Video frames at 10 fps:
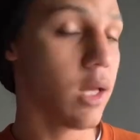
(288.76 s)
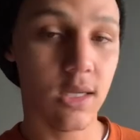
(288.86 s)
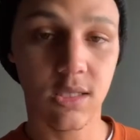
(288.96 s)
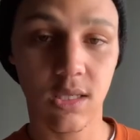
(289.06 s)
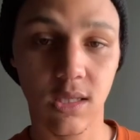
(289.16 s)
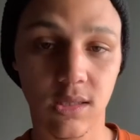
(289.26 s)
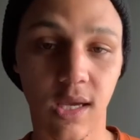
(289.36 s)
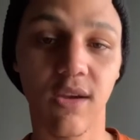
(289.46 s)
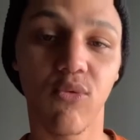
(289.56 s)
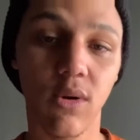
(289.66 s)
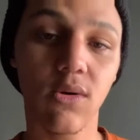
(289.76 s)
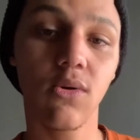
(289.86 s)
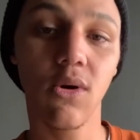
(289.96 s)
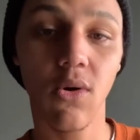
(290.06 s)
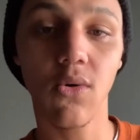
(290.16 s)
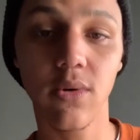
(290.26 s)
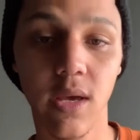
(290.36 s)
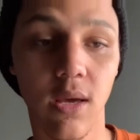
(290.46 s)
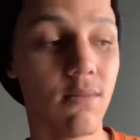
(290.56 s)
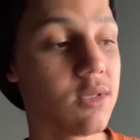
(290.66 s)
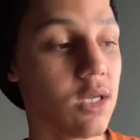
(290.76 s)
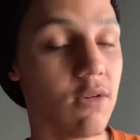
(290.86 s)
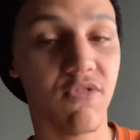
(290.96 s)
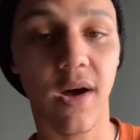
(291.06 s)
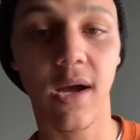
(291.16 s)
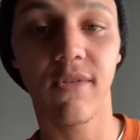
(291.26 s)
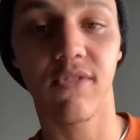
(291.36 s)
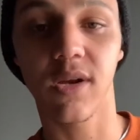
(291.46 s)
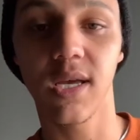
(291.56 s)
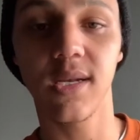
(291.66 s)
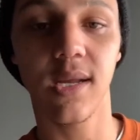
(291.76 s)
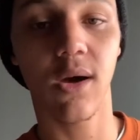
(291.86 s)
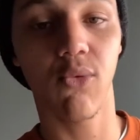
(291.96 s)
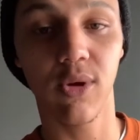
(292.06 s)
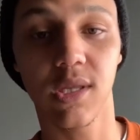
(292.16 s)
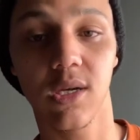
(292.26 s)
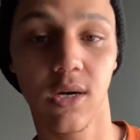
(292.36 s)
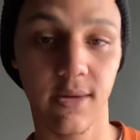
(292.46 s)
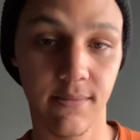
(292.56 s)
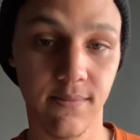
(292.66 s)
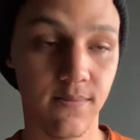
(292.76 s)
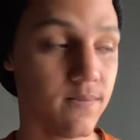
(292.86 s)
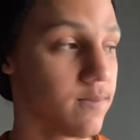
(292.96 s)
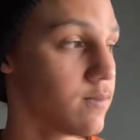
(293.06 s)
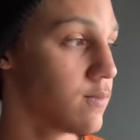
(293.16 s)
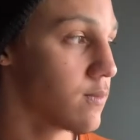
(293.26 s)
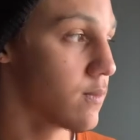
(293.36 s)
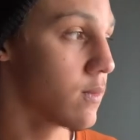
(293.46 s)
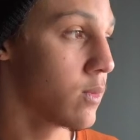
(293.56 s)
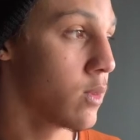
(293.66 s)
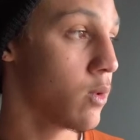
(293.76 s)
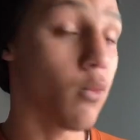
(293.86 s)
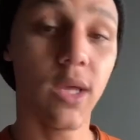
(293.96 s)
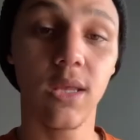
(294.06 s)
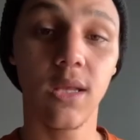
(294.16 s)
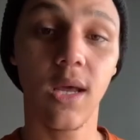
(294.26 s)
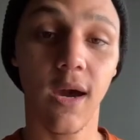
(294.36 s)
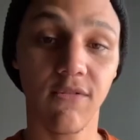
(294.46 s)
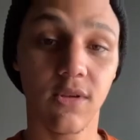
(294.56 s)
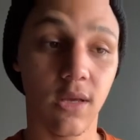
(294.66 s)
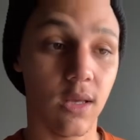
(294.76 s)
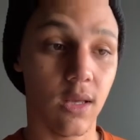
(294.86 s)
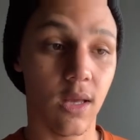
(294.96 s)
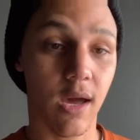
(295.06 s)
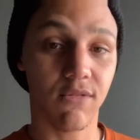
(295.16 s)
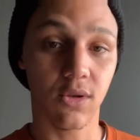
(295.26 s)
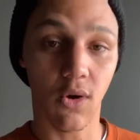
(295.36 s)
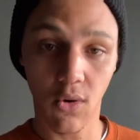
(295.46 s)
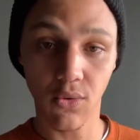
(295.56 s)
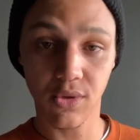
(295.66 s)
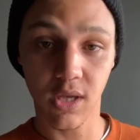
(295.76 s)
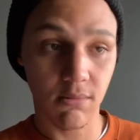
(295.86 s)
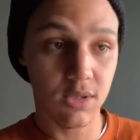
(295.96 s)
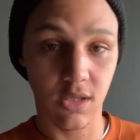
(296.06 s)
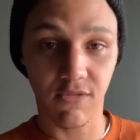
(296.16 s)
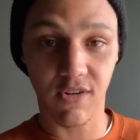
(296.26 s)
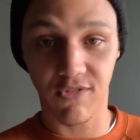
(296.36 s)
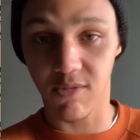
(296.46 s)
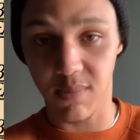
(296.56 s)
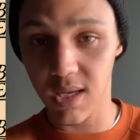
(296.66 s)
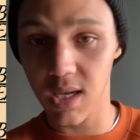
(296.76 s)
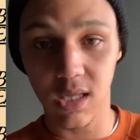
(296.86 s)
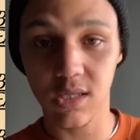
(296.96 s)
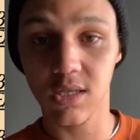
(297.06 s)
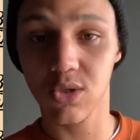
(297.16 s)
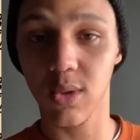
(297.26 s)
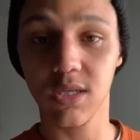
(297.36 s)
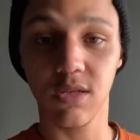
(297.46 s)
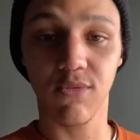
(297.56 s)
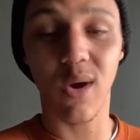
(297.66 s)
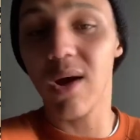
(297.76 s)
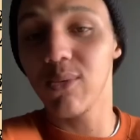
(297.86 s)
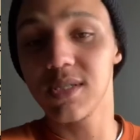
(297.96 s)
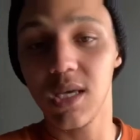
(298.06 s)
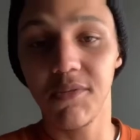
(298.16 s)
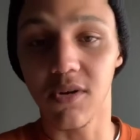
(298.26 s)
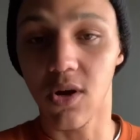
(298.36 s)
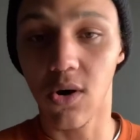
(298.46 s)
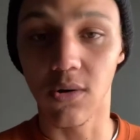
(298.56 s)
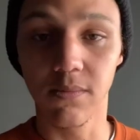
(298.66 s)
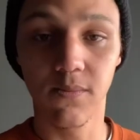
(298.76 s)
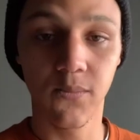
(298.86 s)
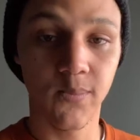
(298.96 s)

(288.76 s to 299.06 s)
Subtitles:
in a sense, like, if we're going to hold him to the fire for getting out with the gun, we then have to hold them to the fire for being in the situation of why was he even called?